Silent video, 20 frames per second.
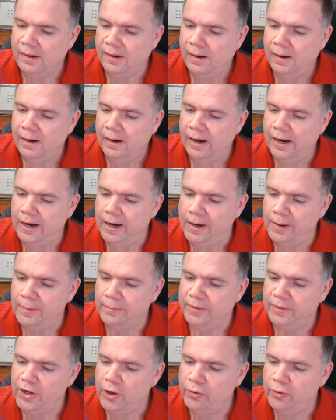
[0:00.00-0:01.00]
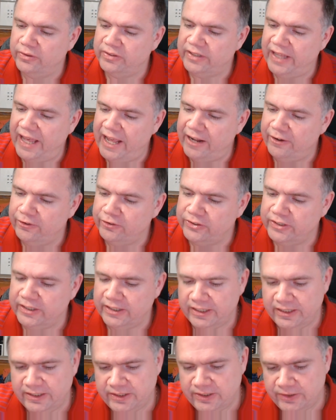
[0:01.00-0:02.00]
But Otis Anderson,
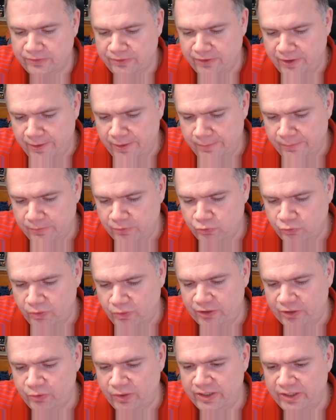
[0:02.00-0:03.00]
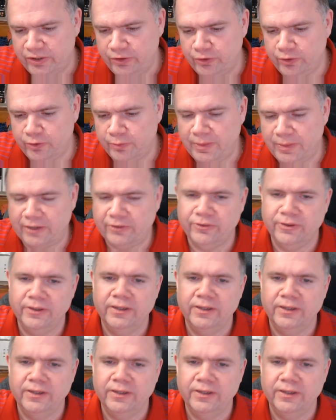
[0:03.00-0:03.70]
this is from 2022 Spectra.